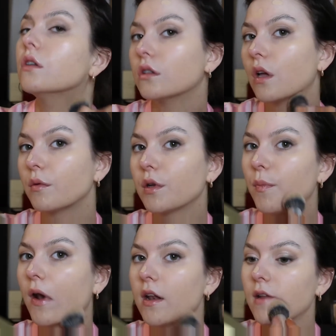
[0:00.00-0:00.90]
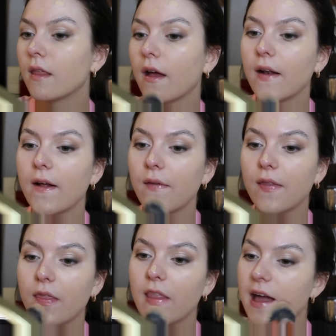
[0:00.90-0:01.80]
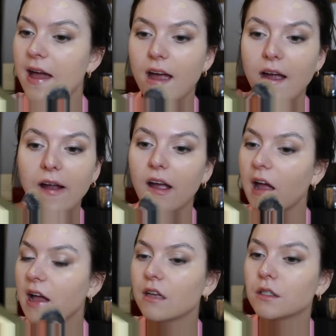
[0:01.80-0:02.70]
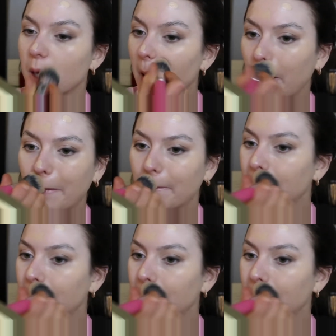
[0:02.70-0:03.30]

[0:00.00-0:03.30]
So I'm just blending that down the neck. So I